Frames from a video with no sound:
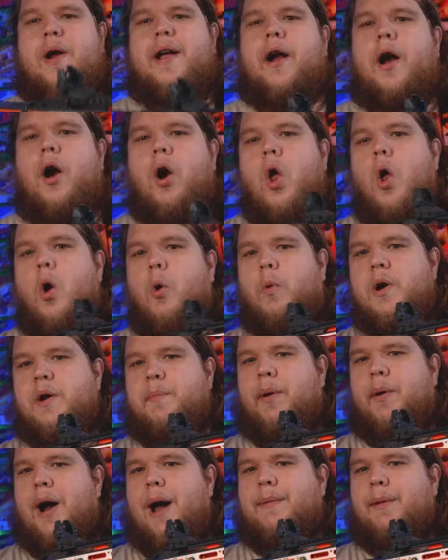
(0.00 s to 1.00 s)
trigger
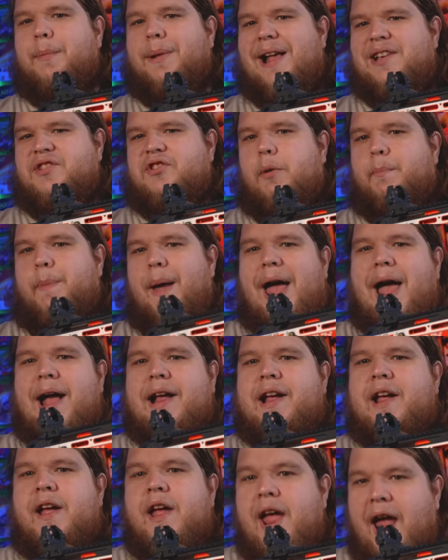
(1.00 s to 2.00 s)
when you prime the blaster
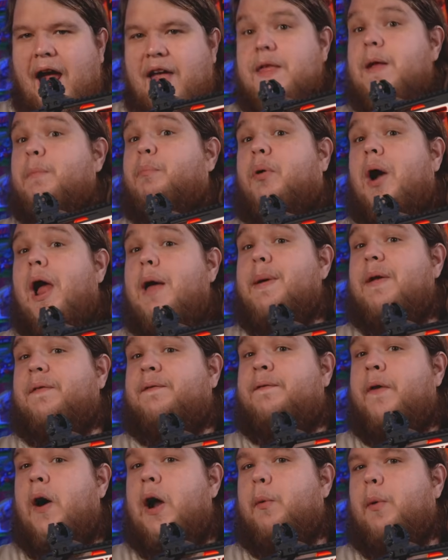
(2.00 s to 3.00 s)
back and then prime
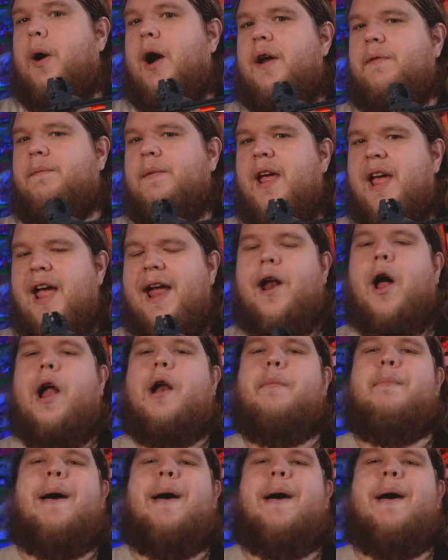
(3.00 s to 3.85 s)
it forward, it